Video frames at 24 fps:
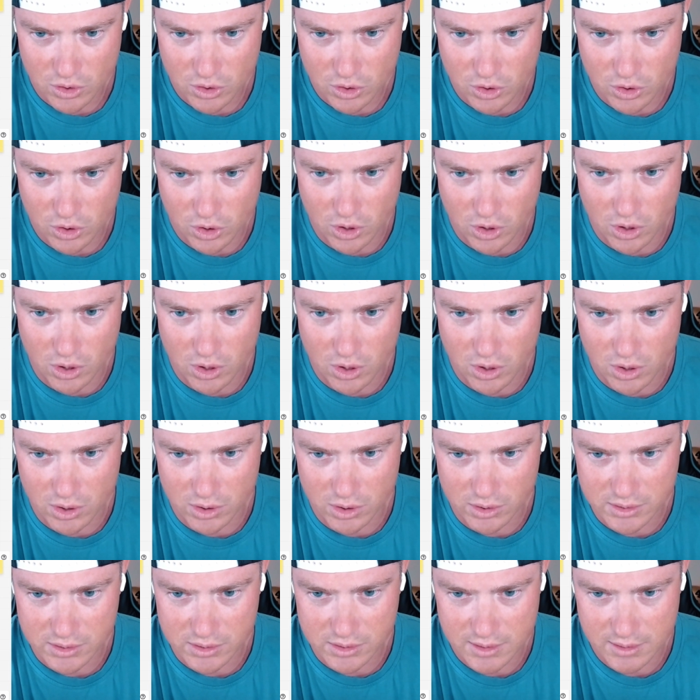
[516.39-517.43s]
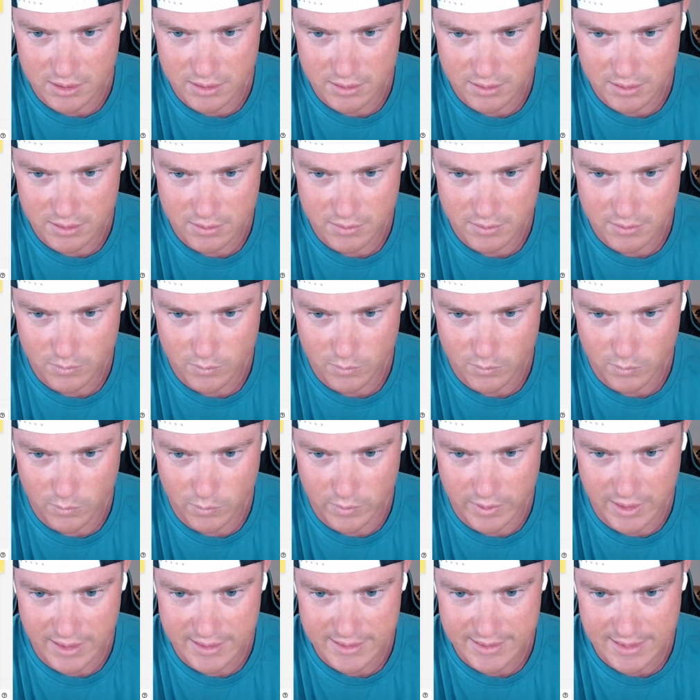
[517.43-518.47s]
Calls. We're
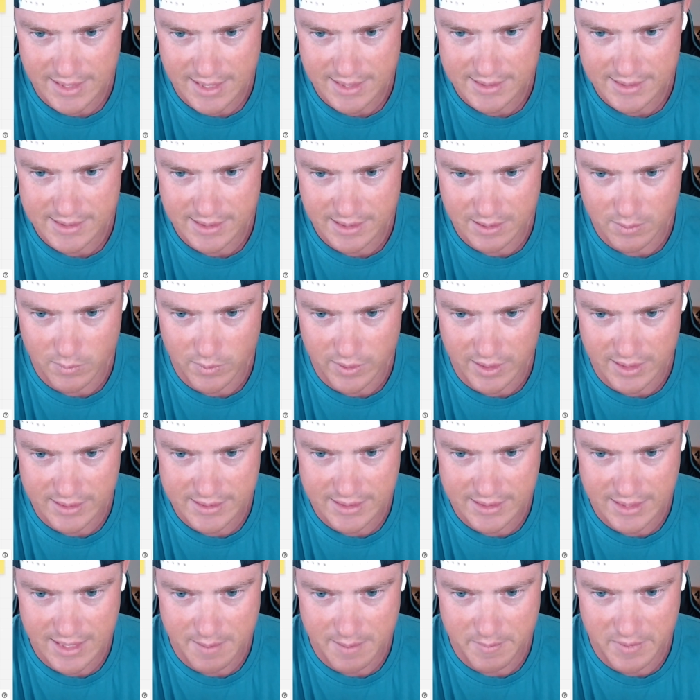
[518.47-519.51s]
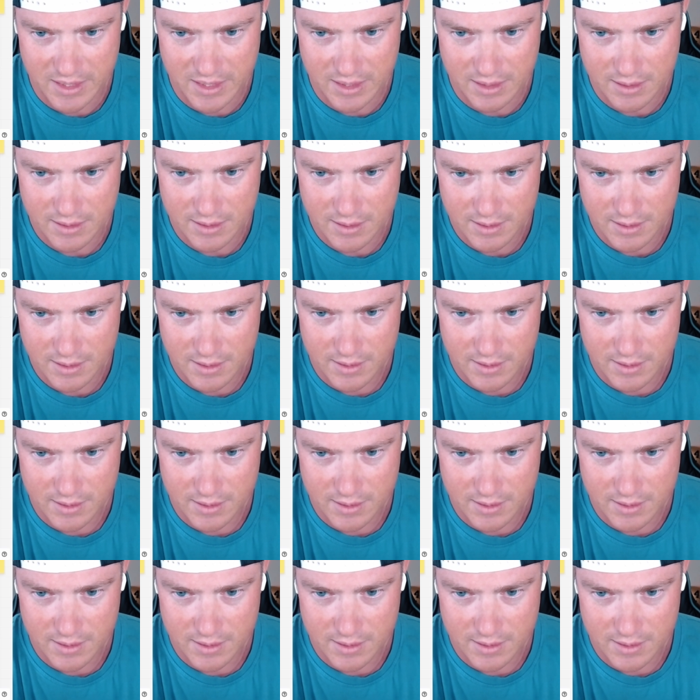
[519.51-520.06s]
not texting. We're not DMing.